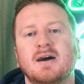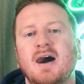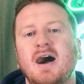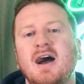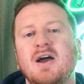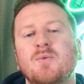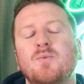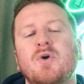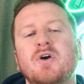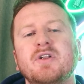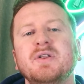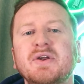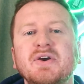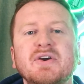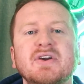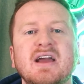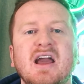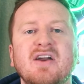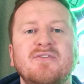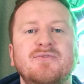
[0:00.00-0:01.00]
I
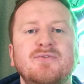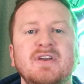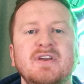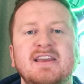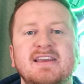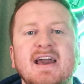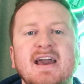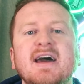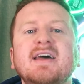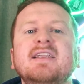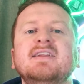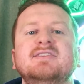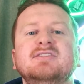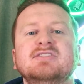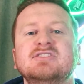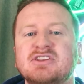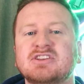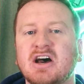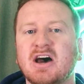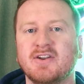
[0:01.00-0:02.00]
wonder if we get
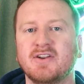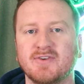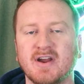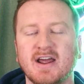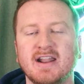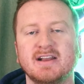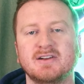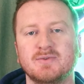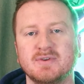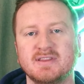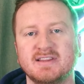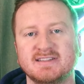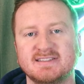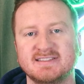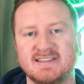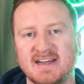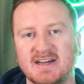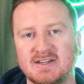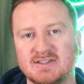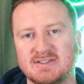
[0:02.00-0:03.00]
Haason Reddick with his
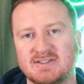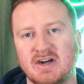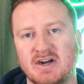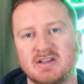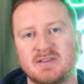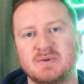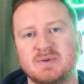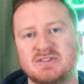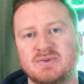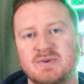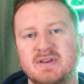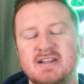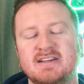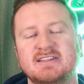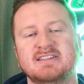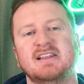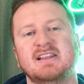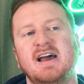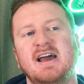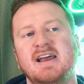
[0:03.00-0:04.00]
tail tucked between
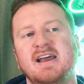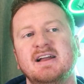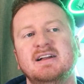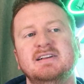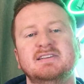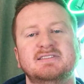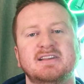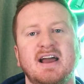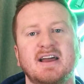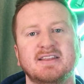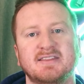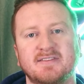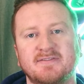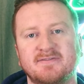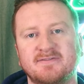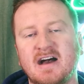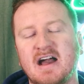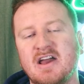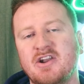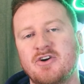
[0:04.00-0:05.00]
his legs at the
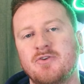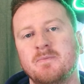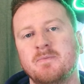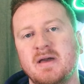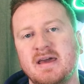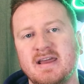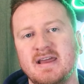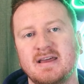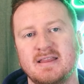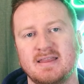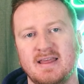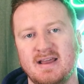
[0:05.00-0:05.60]
final minute,